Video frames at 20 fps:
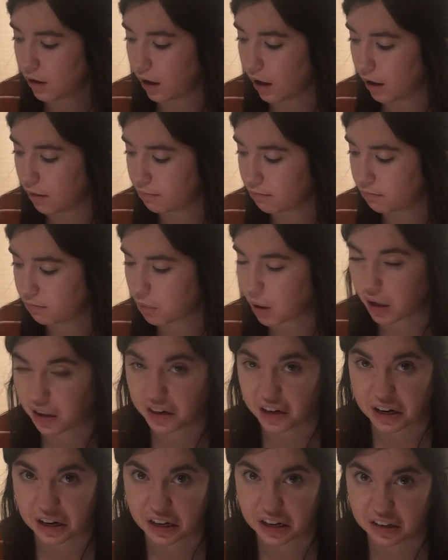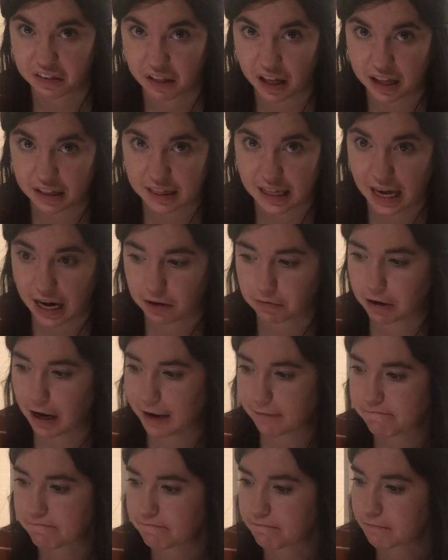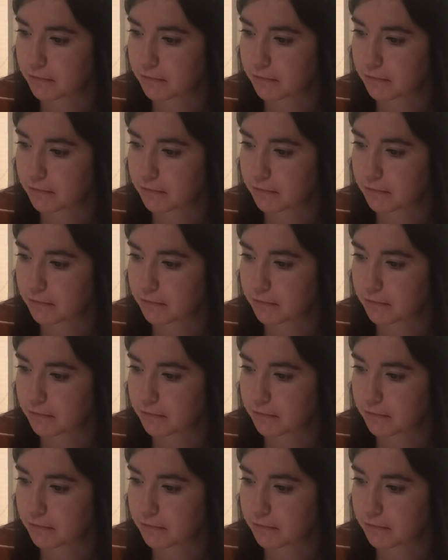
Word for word: Um, probably not going to like that, right?